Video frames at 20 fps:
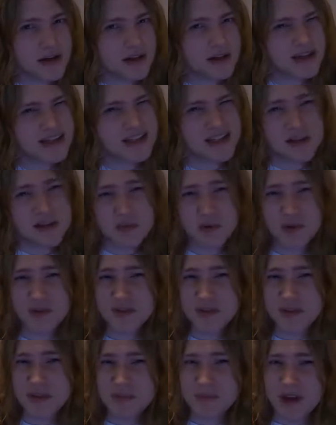They seem to have
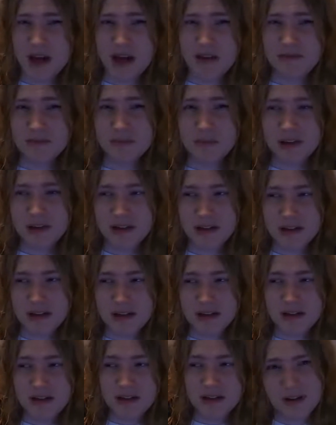slipped off a bit,
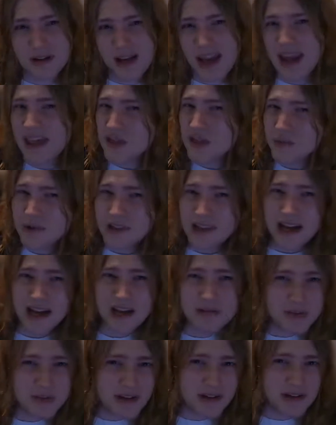and the
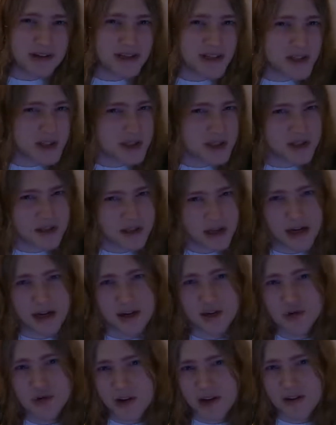reliability is kind
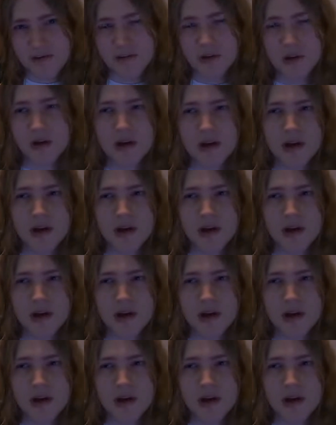of dreadful.